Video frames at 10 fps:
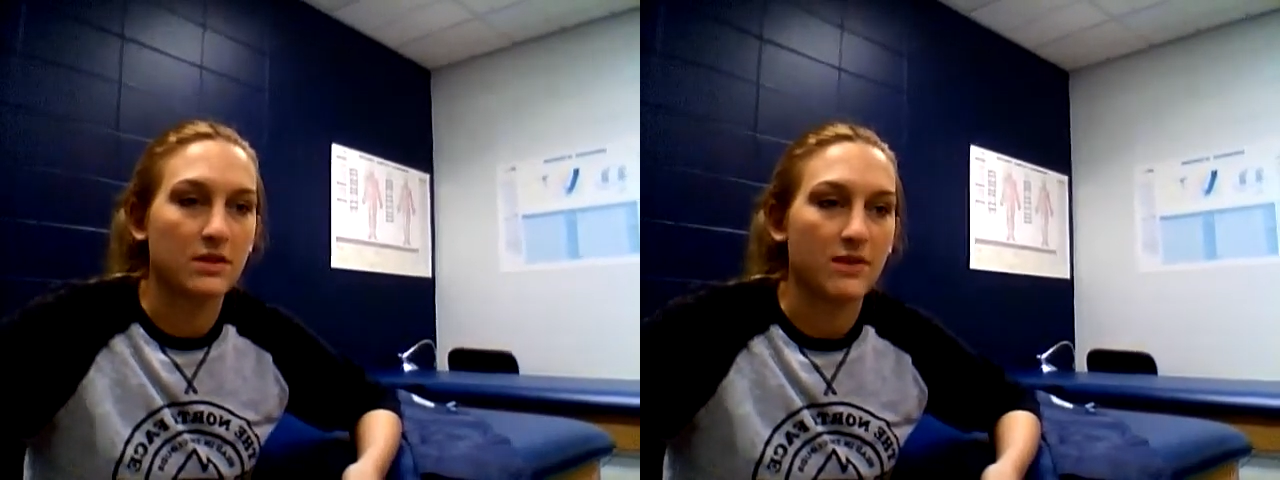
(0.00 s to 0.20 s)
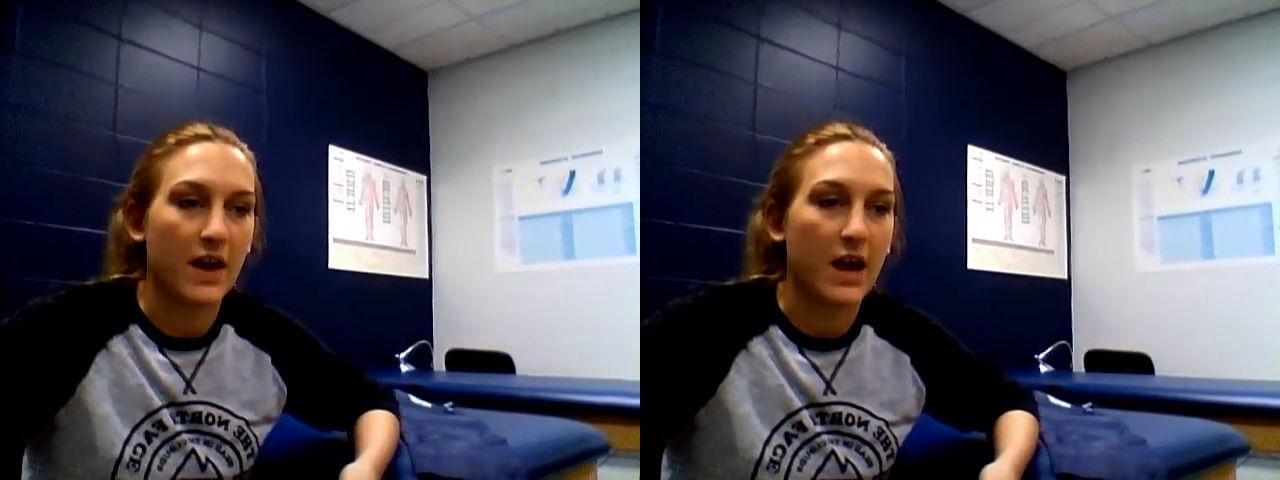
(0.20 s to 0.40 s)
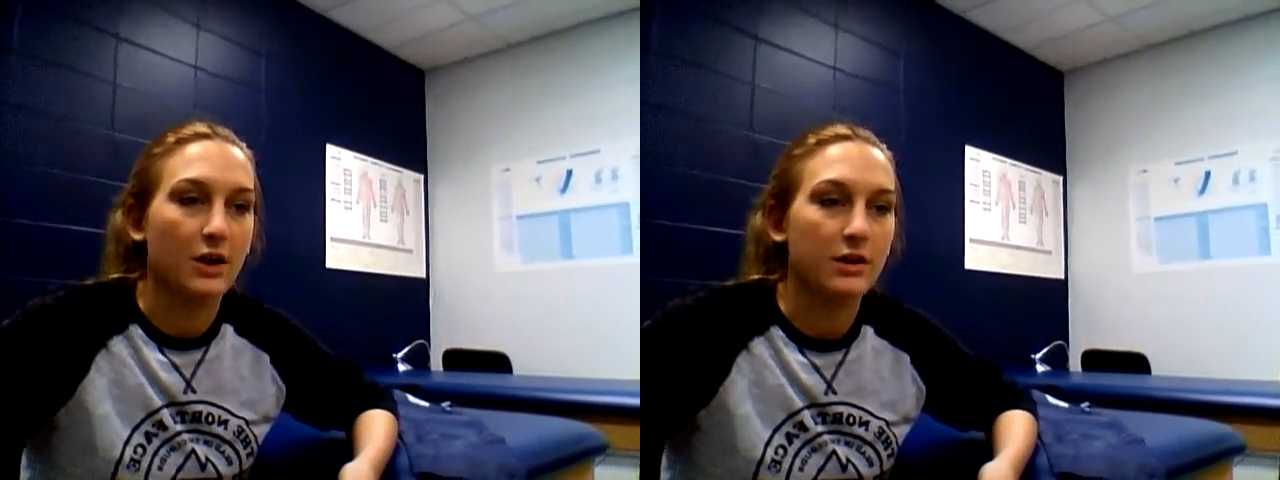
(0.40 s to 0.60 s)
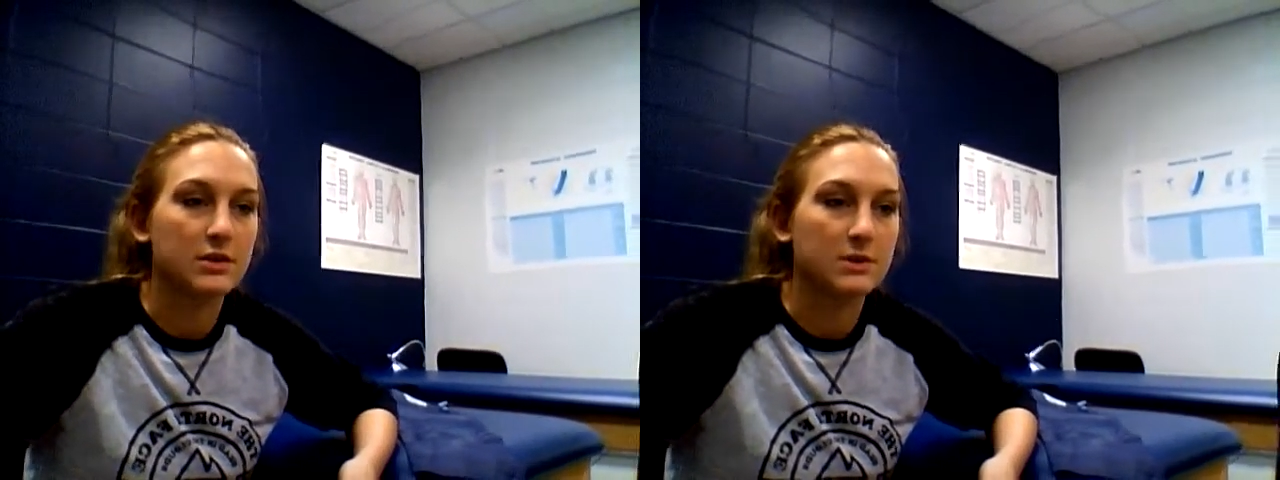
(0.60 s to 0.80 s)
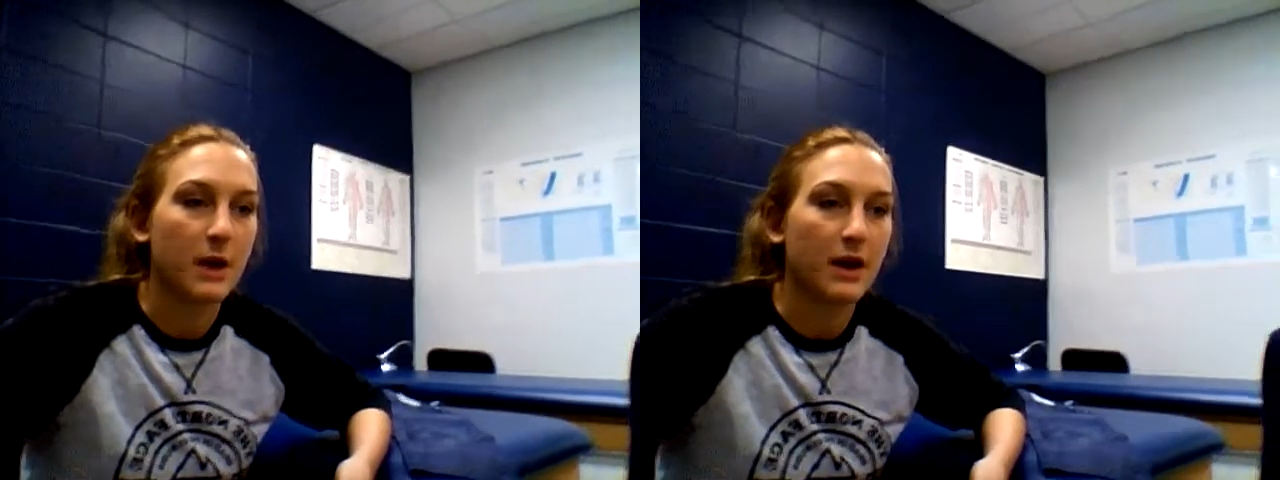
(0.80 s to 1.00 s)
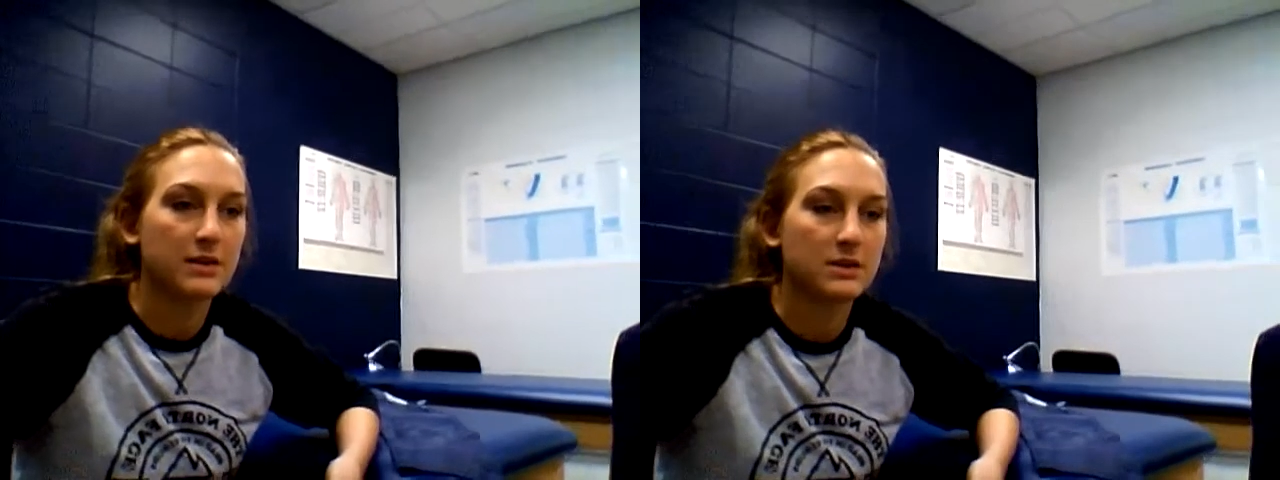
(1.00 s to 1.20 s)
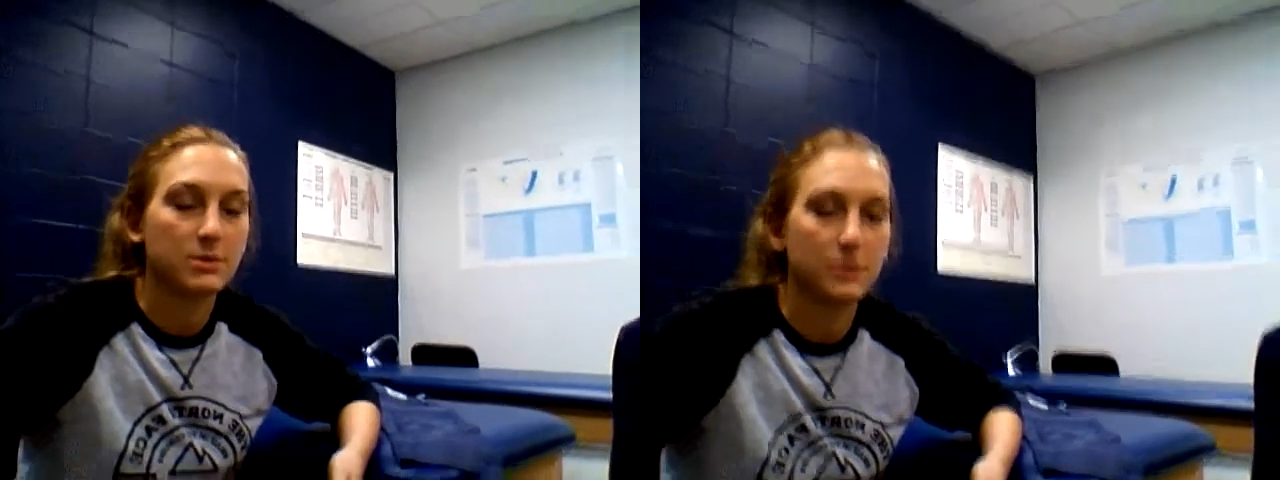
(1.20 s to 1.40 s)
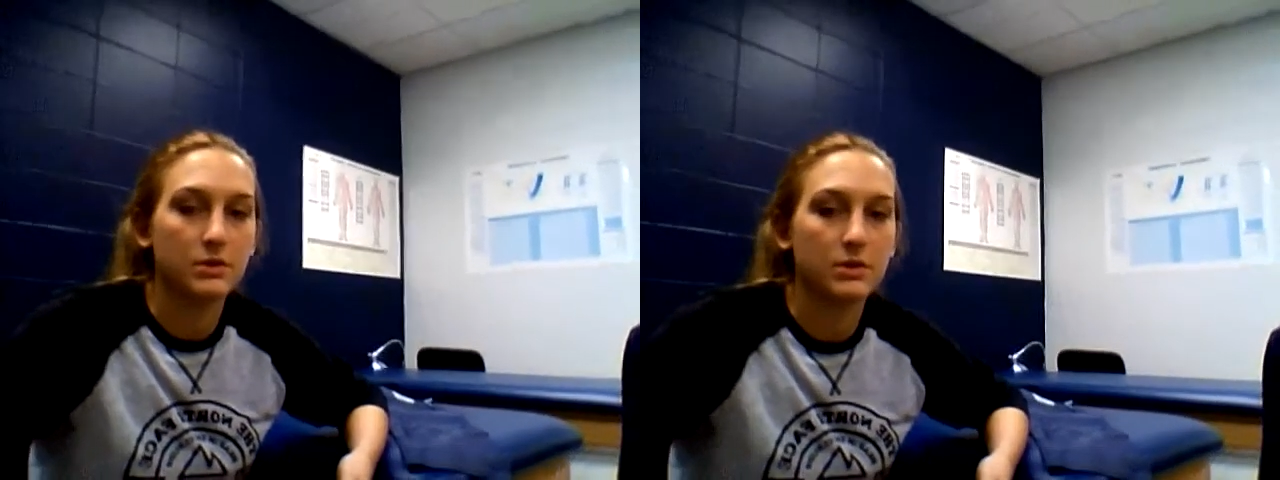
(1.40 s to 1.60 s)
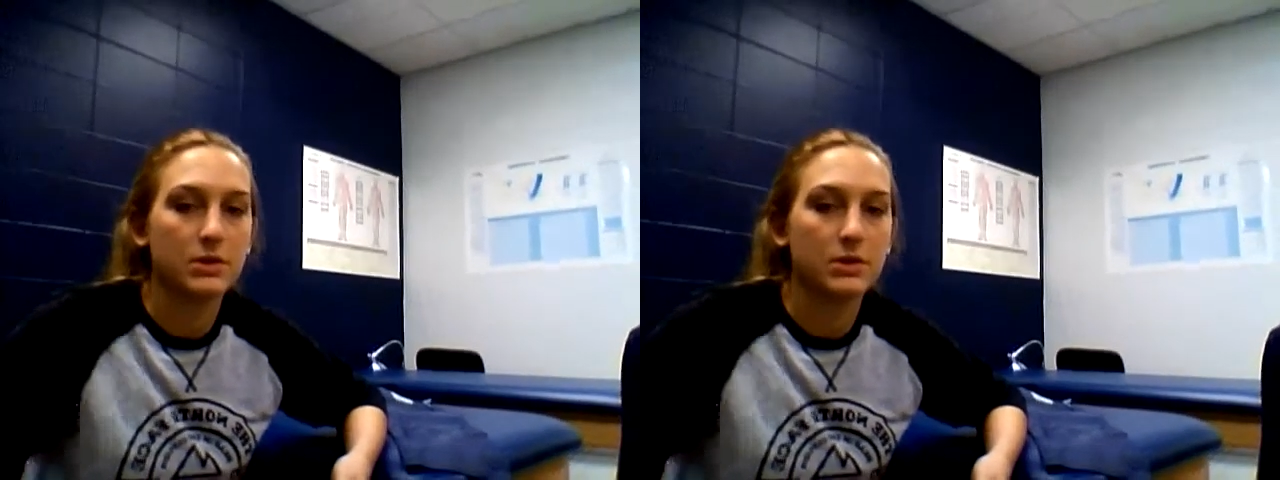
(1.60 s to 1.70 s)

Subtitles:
of errors possible.